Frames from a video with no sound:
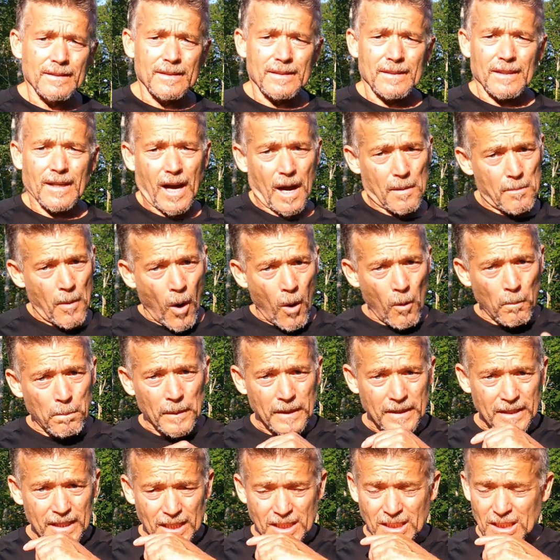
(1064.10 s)
I'm
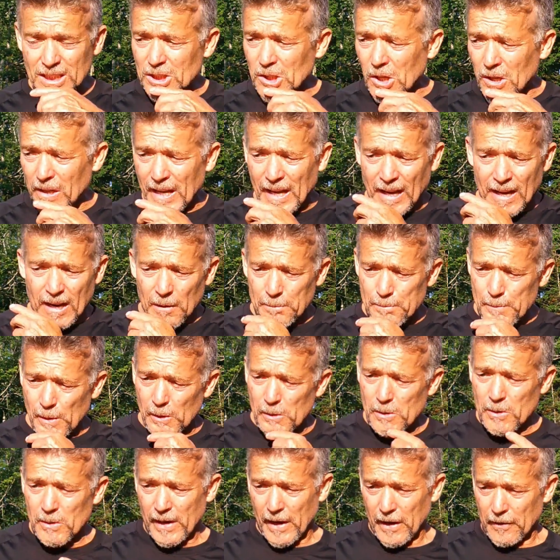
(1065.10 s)
hoping this is going to help
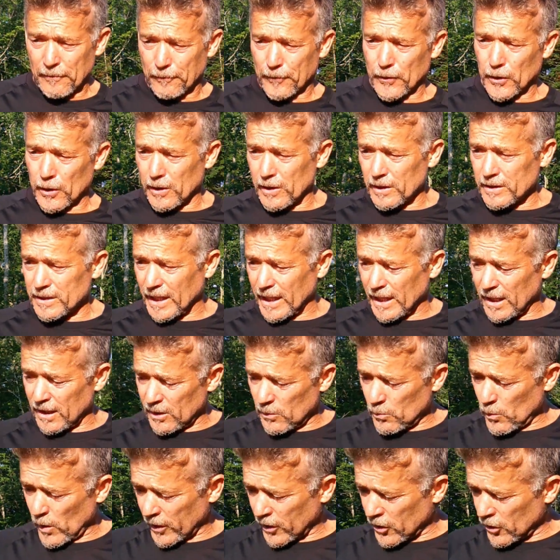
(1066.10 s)
you if you're
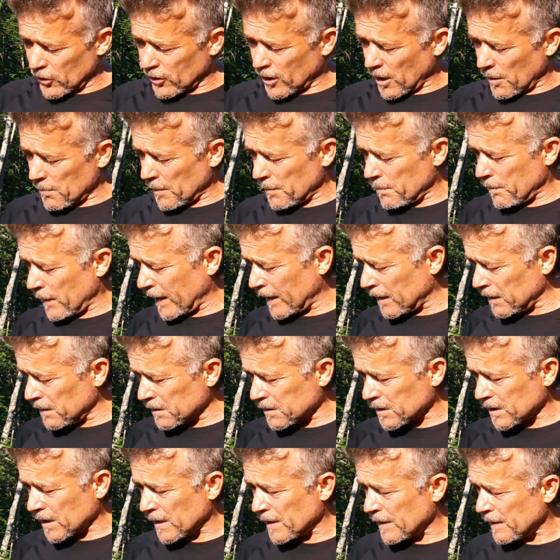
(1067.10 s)
dealing with cucumber
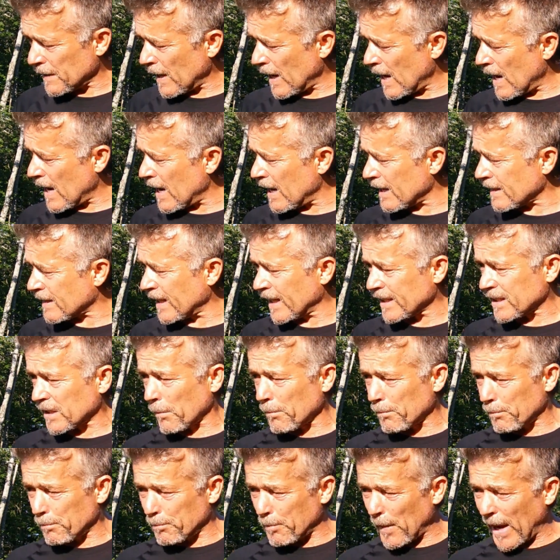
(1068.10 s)
beetles. I think the
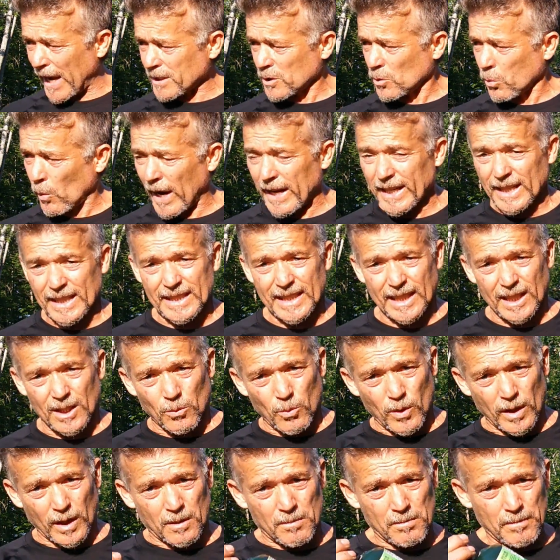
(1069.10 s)
best way to deal
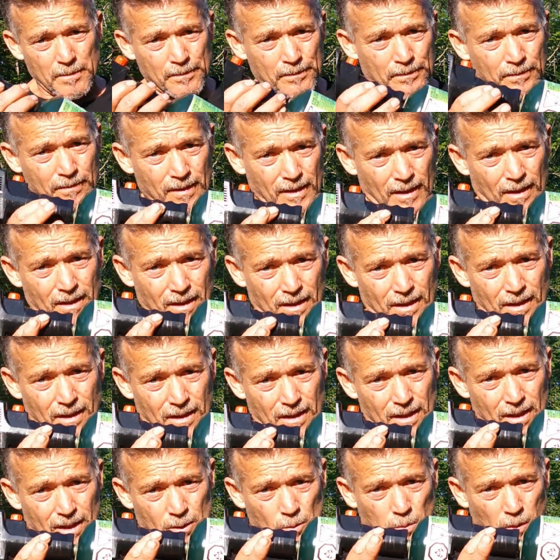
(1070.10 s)
with them
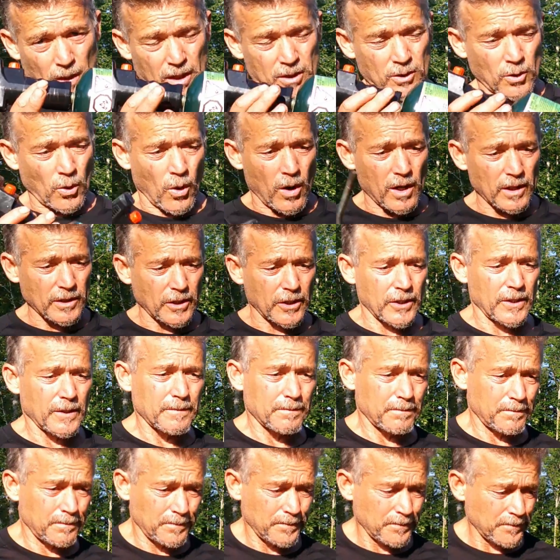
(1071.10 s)
is with a torch.
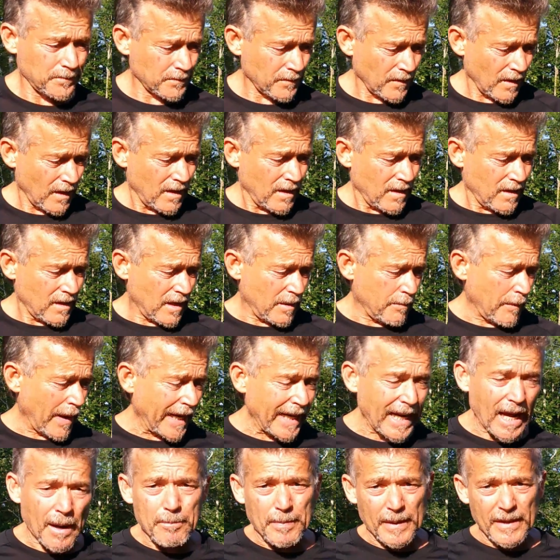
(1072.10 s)
It may
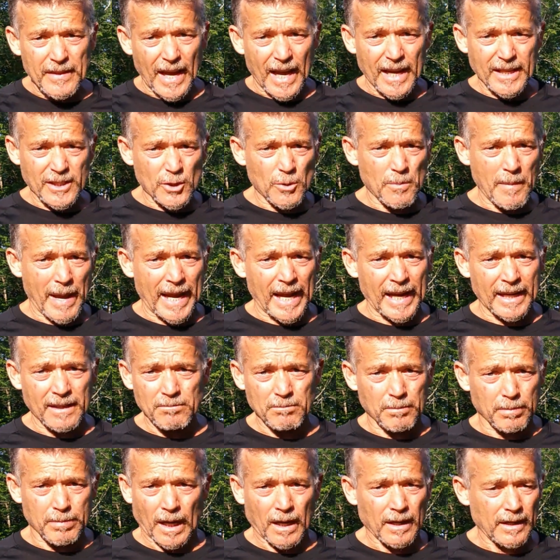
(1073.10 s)
not be that
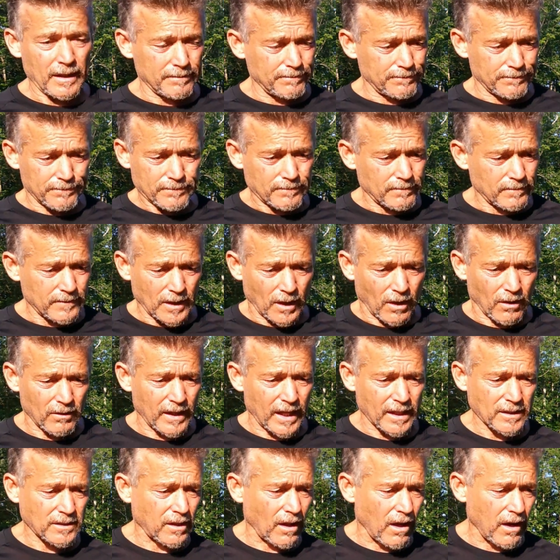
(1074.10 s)
humane, but, you know,
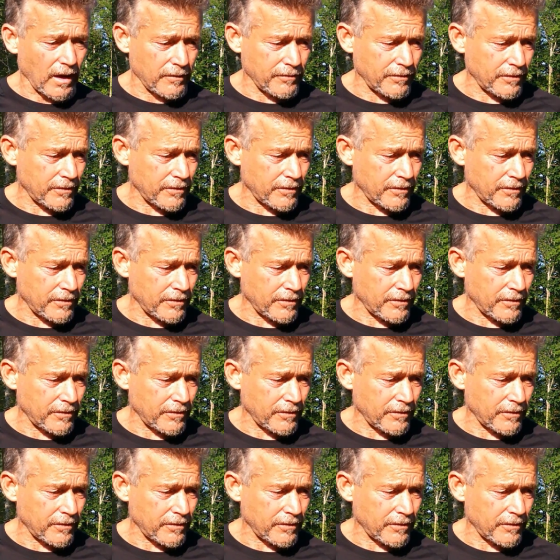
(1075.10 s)
that's life.